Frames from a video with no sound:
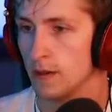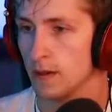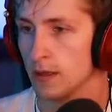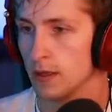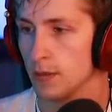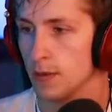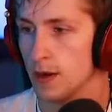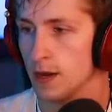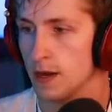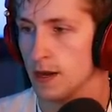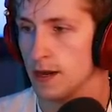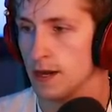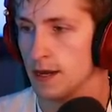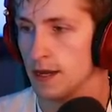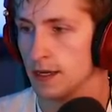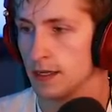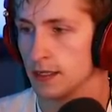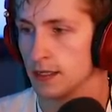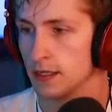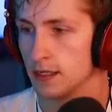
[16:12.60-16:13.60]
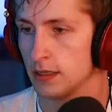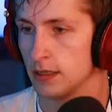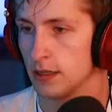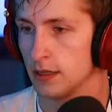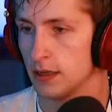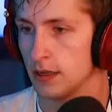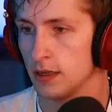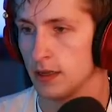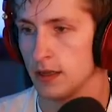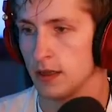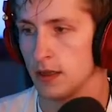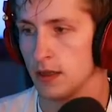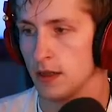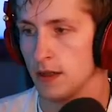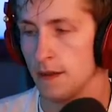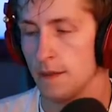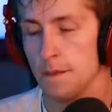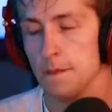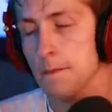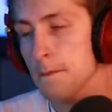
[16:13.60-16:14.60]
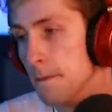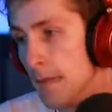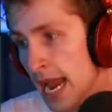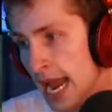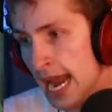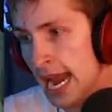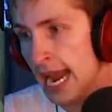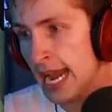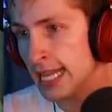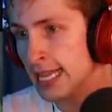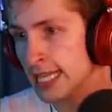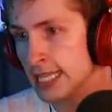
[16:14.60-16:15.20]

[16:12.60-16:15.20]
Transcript: Come on. Man,